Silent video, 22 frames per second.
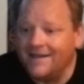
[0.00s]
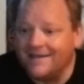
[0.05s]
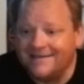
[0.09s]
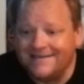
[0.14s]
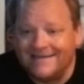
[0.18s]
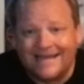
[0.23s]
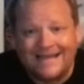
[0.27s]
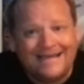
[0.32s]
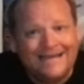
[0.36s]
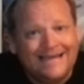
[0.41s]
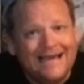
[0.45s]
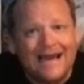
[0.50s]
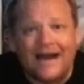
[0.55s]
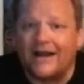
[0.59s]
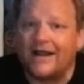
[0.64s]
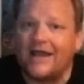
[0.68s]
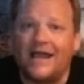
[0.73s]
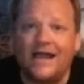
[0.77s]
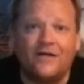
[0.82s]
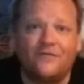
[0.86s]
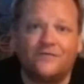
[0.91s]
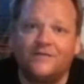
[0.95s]
You're going to
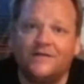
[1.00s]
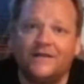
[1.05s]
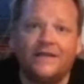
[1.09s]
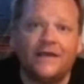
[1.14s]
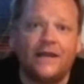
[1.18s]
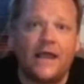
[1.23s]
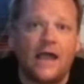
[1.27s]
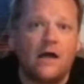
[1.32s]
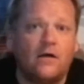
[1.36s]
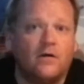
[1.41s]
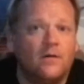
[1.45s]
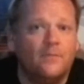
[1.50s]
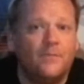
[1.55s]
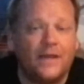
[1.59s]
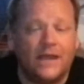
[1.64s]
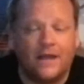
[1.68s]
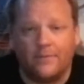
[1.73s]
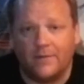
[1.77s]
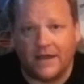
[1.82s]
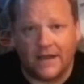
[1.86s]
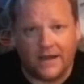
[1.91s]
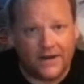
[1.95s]
have to get
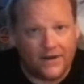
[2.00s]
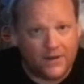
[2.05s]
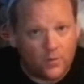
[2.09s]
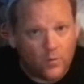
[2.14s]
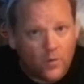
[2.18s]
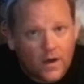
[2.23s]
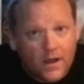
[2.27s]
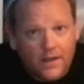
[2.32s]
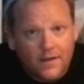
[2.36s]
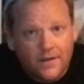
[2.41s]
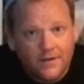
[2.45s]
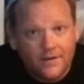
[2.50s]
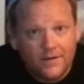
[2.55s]
Alabama anyway.